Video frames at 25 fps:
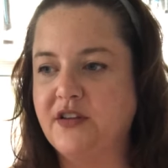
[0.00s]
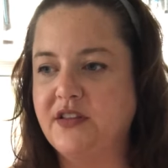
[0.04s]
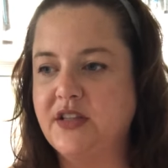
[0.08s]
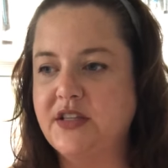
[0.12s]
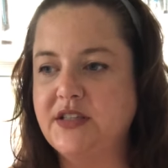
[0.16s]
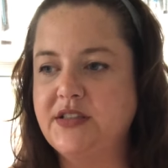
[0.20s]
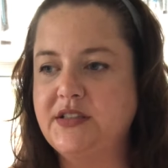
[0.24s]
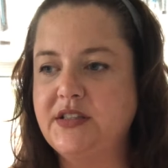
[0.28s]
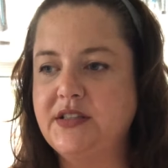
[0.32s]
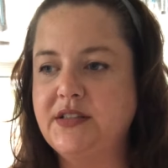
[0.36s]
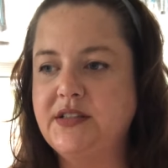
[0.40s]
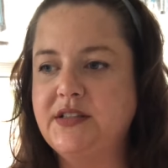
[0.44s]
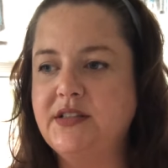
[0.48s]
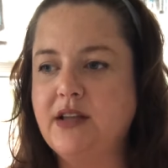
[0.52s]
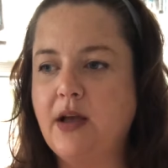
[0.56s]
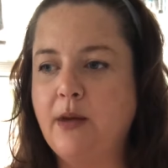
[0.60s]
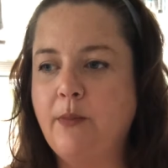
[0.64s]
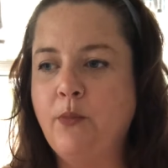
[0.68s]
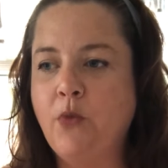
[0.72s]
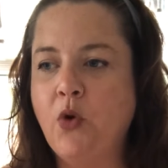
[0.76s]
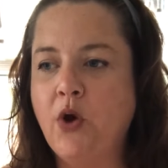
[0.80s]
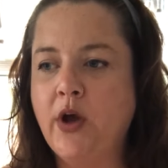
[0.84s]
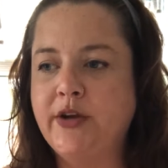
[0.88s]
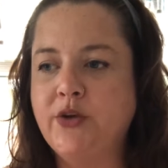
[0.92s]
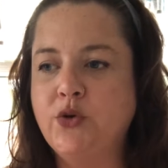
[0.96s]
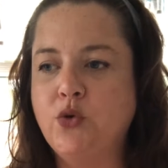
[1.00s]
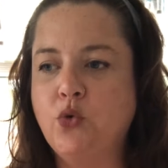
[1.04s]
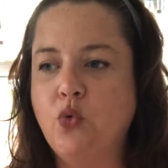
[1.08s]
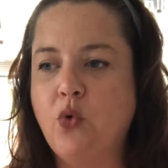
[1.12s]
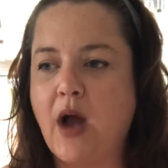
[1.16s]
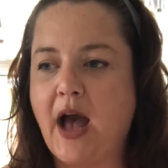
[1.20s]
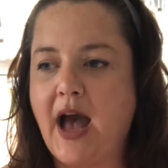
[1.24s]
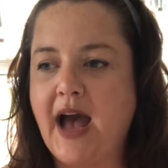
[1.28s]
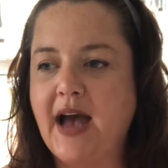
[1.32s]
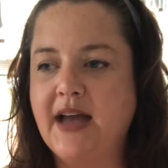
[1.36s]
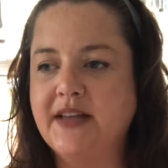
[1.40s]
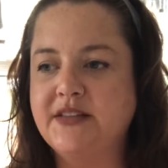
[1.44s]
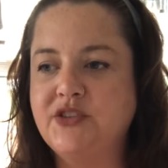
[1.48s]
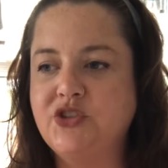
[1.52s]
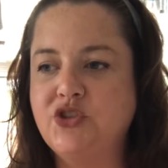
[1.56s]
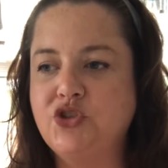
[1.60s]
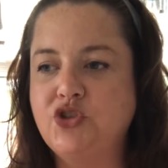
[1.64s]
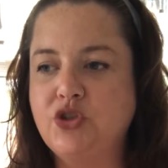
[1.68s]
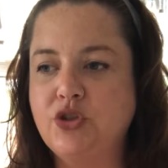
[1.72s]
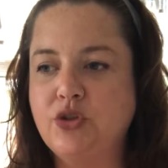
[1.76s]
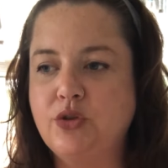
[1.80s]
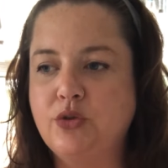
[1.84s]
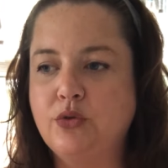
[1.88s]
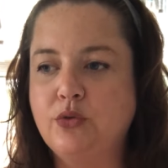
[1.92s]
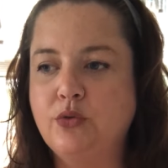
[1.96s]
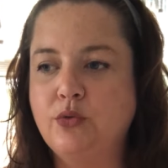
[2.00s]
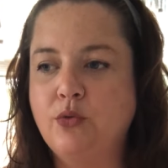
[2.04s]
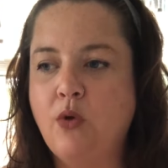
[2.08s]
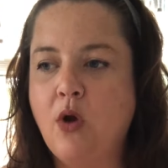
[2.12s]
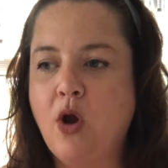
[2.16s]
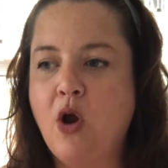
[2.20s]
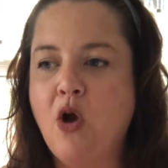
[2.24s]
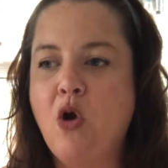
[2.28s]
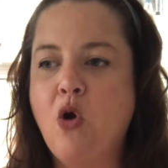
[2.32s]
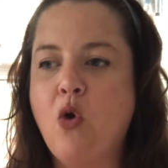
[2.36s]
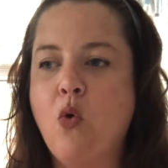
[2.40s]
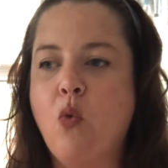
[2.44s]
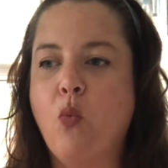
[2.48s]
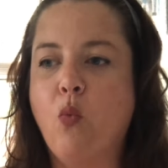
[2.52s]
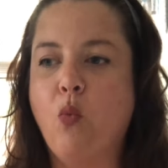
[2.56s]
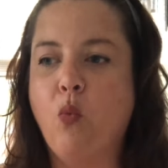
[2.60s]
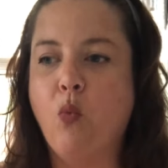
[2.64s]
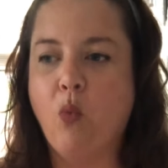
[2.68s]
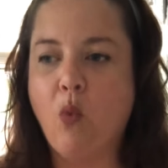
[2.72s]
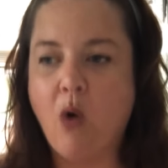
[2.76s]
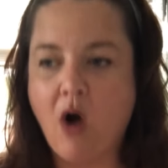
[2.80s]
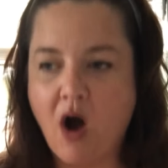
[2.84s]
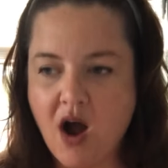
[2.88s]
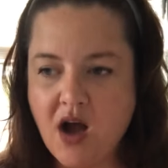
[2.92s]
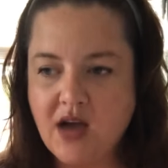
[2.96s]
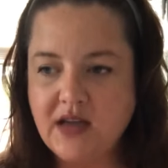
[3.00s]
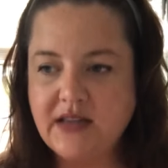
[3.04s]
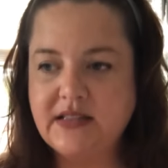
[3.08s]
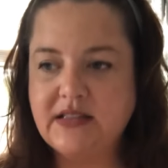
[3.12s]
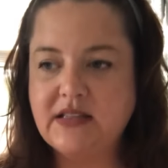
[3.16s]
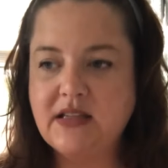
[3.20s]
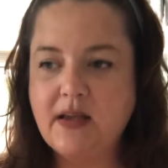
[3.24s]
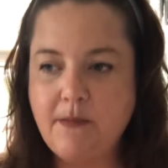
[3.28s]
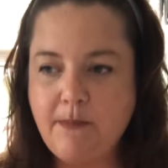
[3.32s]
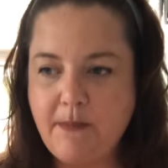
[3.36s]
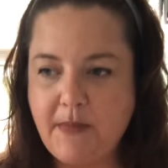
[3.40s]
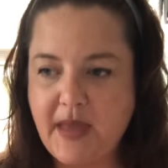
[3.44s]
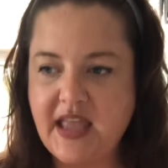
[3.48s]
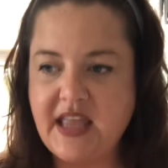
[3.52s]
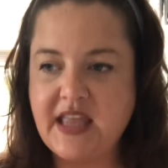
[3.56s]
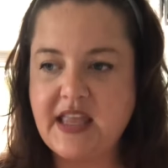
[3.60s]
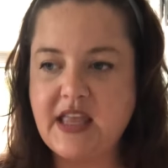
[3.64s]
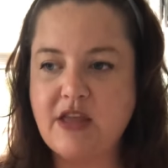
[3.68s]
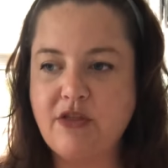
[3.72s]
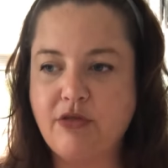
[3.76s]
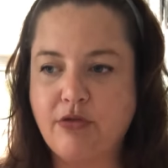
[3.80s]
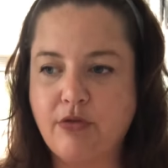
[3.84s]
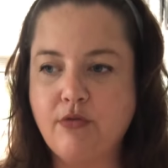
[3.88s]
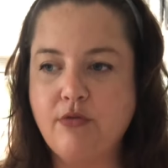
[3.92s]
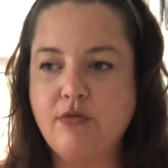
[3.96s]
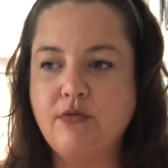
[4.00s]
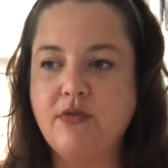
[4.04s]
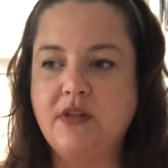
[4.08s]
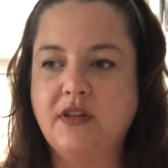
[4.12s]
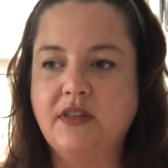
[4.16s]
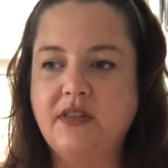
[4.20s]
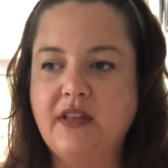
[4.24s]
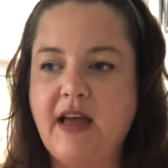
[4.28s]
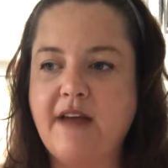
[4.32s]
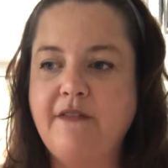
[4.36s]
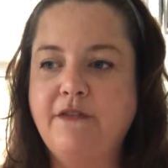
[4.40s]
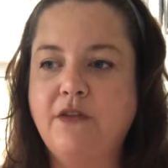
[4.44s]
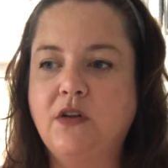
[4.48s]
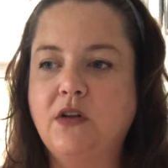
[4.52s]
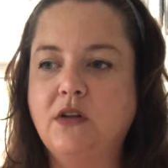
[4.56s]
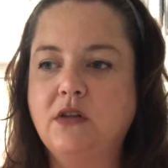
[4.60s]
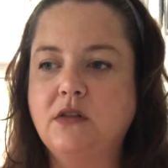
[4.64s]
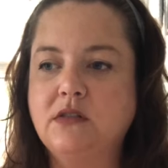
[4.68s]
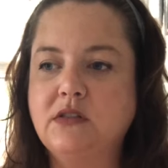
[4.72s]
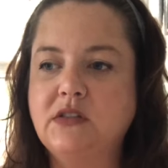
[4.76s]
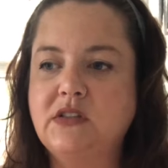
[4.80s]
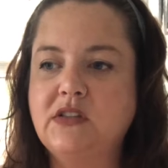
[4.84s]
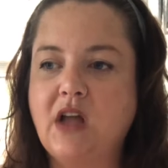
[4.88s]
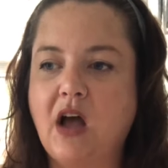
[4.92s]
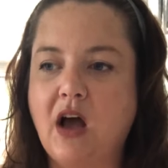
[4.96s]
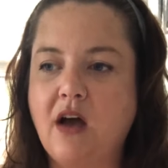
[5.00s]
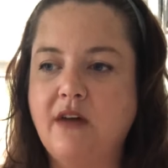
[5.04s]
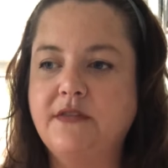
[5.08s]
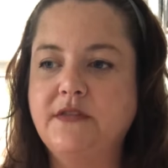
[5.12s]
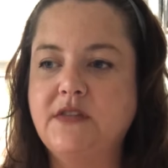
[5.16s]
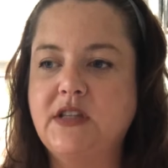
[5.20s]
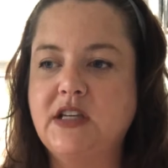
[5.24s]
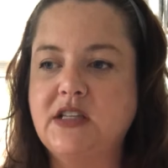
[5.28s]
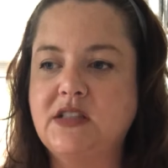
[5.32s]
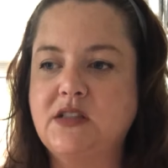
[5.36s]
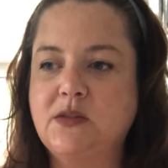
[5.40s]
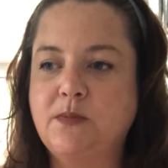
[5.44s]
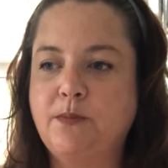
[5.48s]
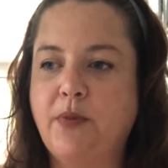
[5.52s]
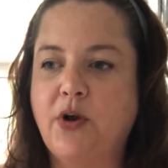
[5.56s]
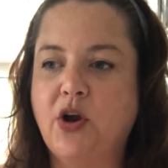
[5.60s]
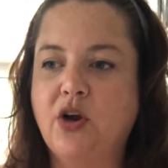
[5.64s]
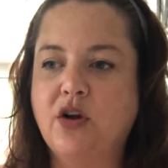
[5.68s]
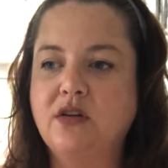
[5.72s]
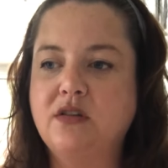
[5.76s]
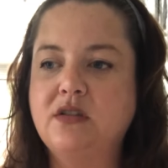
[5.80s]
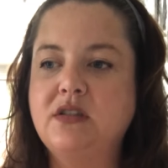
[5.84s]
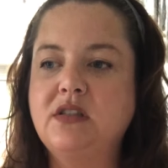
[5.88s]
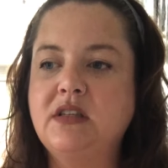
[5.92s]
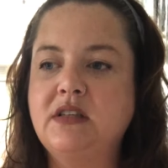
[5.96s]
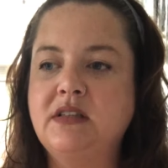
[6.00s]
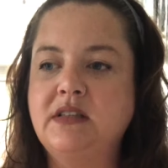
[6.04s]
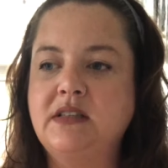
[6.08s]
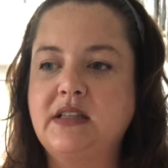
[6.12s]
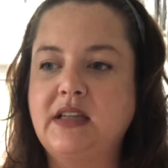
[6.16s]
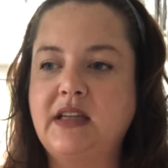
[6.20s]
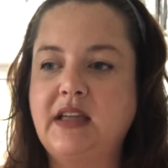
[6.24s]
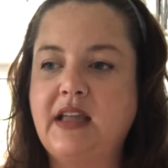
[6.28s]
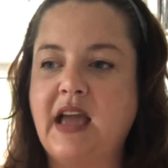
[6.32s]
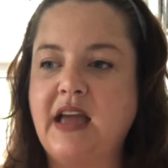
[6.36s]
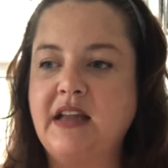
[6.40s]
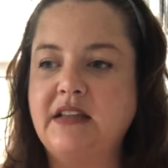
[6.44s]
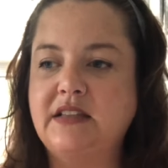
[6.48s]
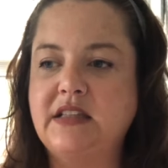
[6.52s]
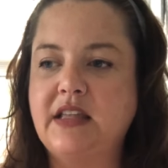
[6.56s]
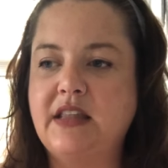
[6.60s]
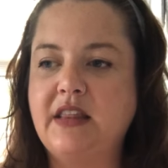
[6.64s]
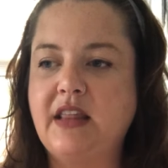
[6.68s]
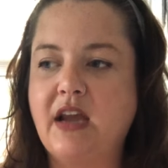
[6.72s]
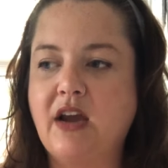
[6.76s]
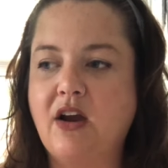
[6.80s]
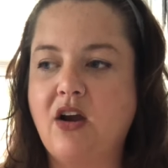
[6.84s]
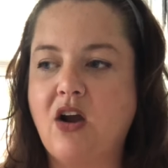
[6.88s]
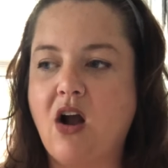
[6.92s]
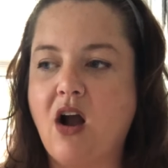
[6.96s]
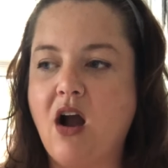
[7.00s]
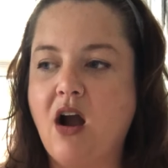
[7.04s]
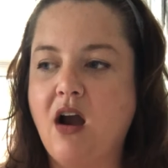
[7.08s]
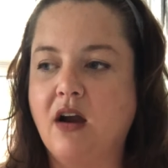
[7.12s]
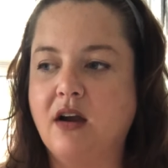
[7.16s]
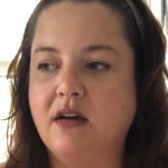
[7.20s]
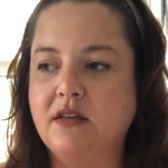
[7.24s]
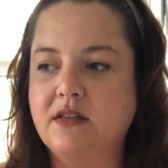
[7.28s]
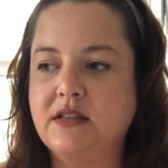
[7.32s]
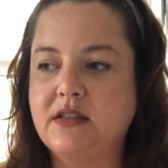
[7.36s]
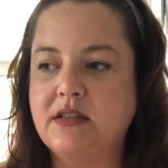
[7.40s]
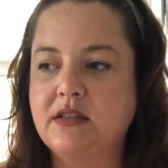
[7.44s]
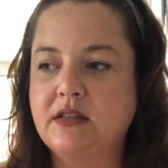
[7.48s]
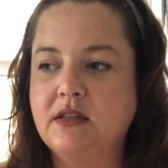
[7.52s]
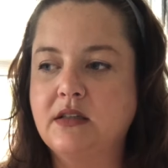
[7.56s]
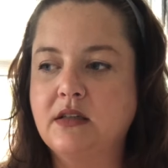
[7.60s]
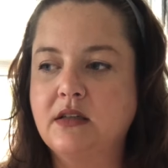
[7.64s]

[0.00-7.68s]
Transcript: This is someone who has to want to make it through the levels of this person to get to their heart